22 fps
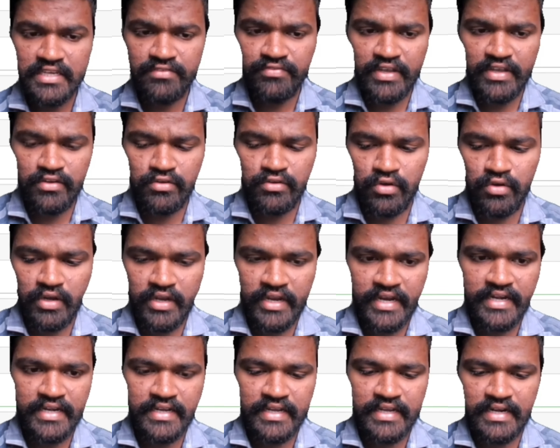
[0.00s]
If I go
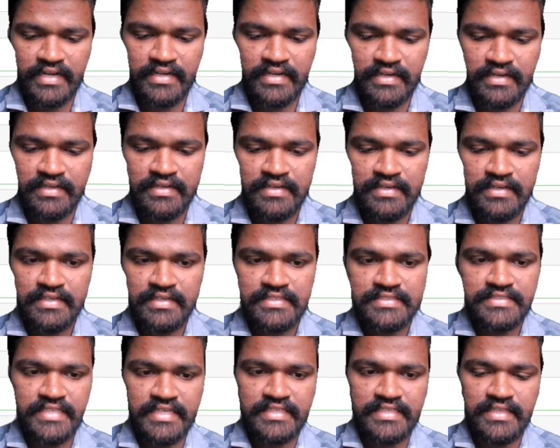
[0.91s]
ahead and
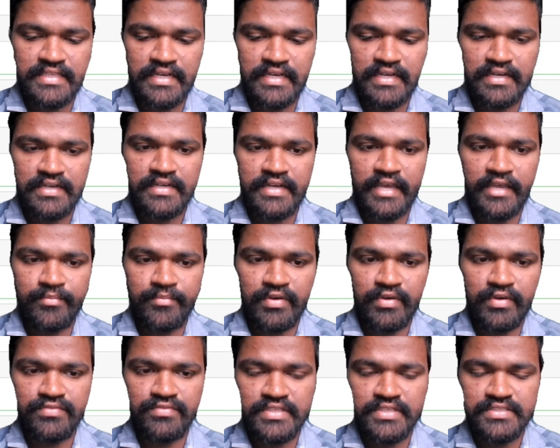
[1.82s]
check the type
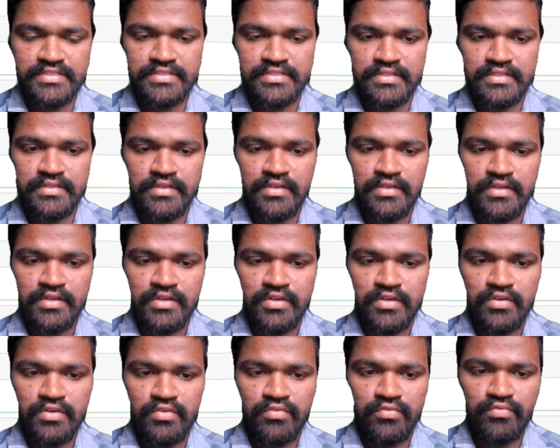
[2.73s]
of this
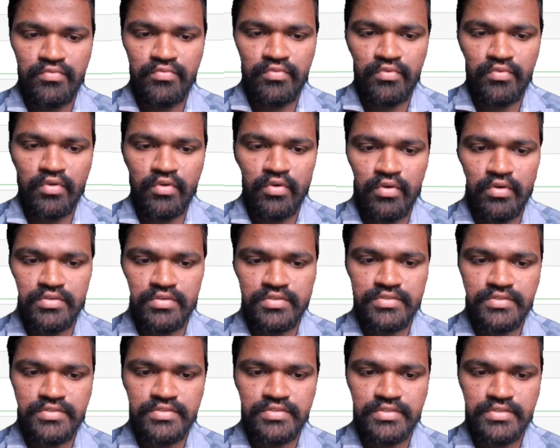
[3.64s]

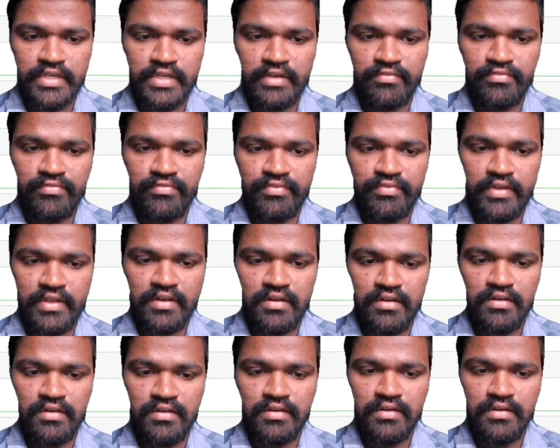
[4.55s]
float
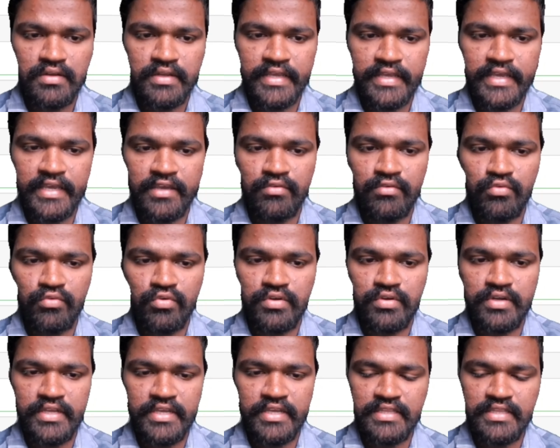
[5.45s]
float,
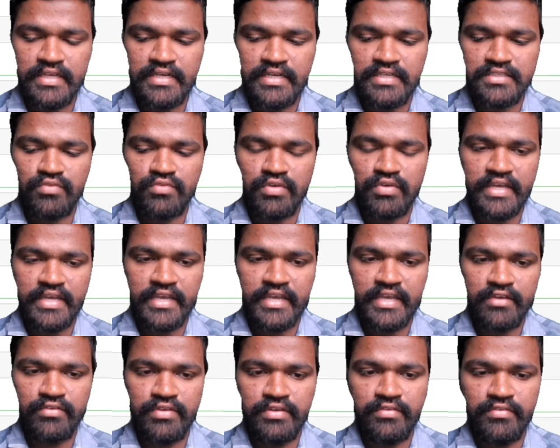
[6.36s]
that is what I
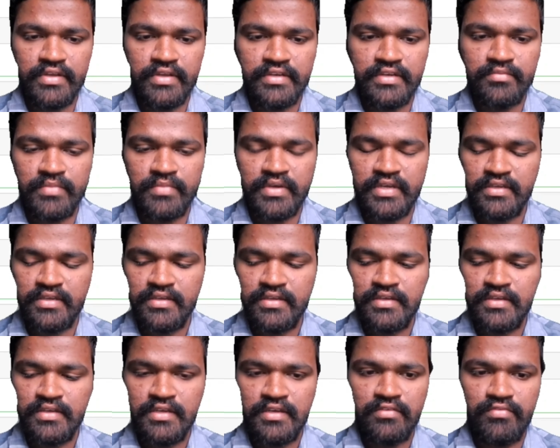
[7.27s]
have given in my
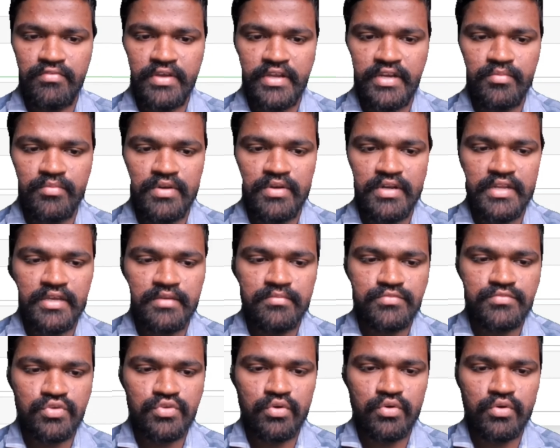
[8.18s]
variable
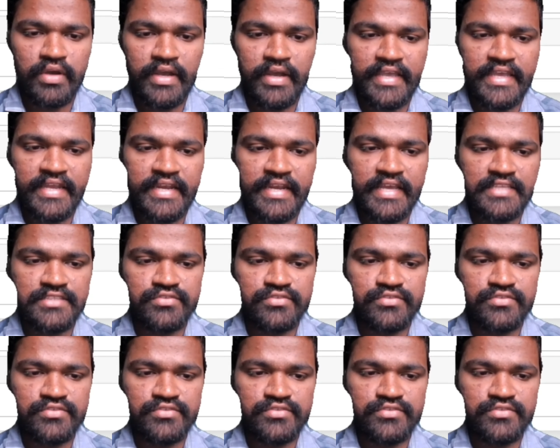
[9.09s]
name, so I can